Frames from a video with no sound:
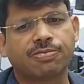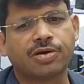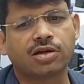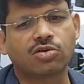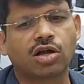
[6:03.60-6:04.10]

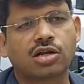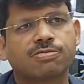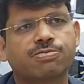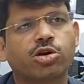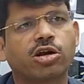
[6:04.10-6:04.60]
appeal to all
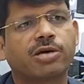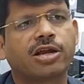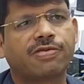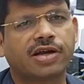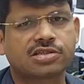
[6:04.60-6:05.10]
component
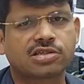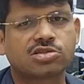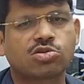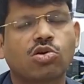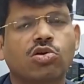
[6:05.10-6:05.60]

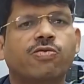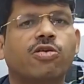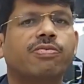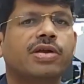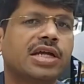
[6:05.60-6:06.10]
manufacturers to look
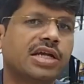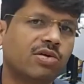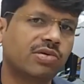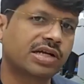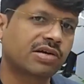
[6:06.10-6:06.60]
for bringing
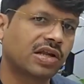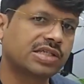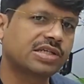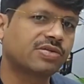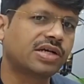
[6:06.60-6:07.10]
new
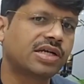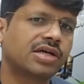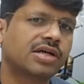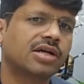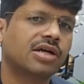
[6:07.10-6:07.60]
technology to
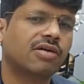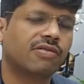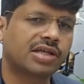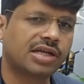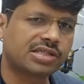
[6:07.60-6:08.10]
India,
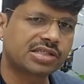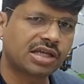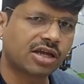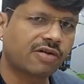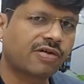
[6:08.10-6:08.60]
whether it's in
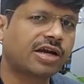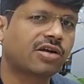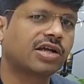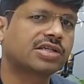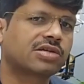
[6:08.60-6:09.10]
the area of
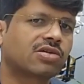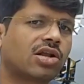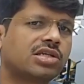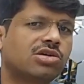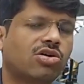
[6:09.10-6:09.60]
hydraulic
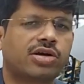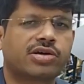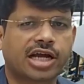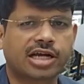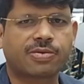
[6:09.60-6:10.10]
technology or
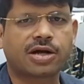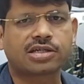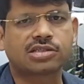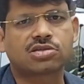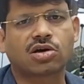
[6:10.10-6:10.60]
track
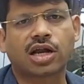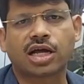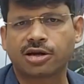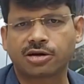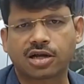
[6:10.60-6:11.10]
parts or
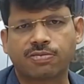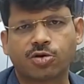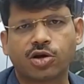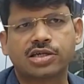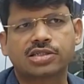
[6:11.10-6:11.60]
other
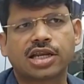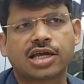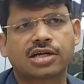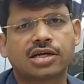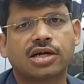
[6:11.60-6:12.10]
components
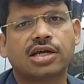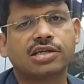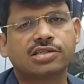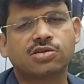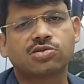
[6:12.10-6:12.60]
like
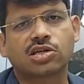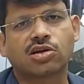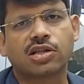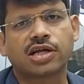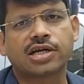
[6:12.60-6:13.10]
ECUs and
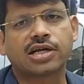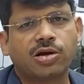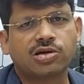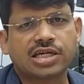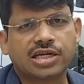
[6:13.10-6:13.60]
all that.
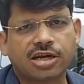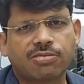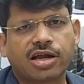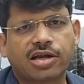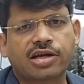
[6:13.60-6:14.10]
Because the
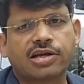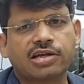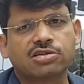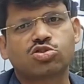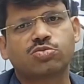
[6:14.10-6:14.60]
Indian market
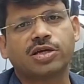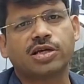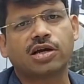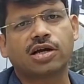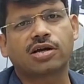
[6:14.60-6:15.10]
needs to
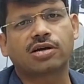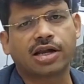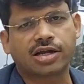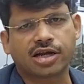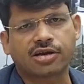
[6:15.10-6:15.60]
be a
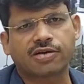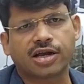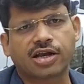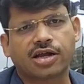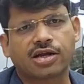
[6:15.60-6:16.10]
market
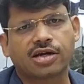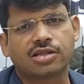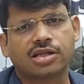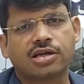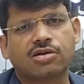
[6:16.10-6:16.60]
where
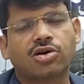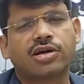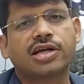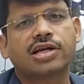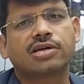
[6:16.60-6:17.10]
the
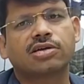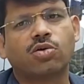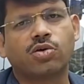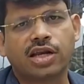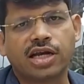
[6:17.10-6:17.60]
content
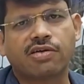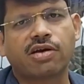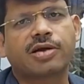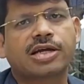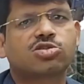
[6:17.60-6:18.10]
locally
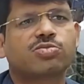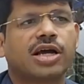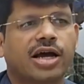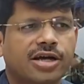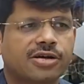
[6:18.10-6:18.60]
developed has to be
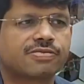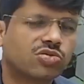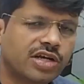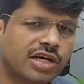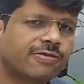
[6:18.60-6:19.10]
higher.
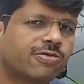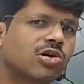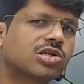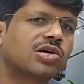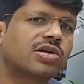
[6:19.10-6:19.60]
So we need to
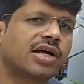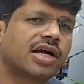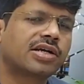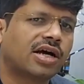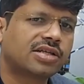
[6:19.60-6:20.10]
focus on
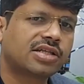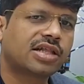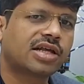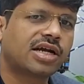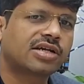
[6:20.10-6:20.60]
that. Other
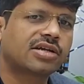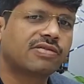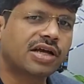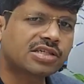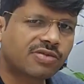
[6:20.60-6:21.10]
than that,
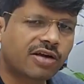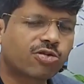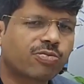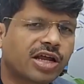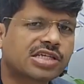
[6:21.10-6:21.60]
yes, we have
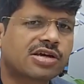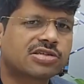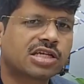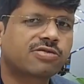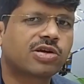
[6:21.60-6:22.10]
to brace
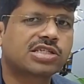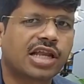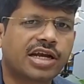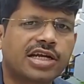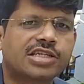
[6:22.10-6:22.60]
ourselves for a
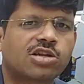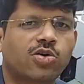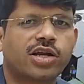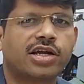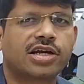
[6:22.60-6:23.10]
slightly
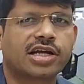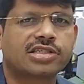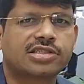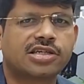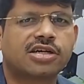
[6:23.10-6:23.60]
slower year
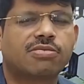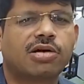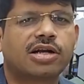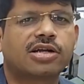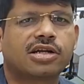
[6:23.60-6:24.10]
next year,
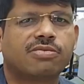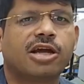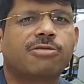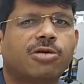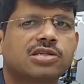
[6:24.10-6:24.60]
but
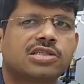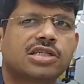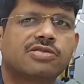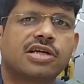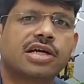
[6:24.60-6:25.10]
remain
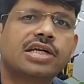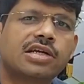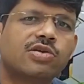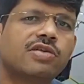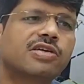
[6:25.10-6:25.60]
positive and
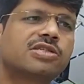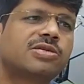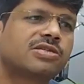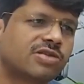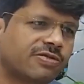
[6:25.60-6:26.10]
continue
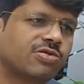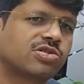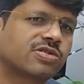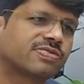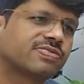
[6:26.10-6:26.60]
investments for the
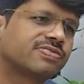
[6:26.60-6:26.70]
future.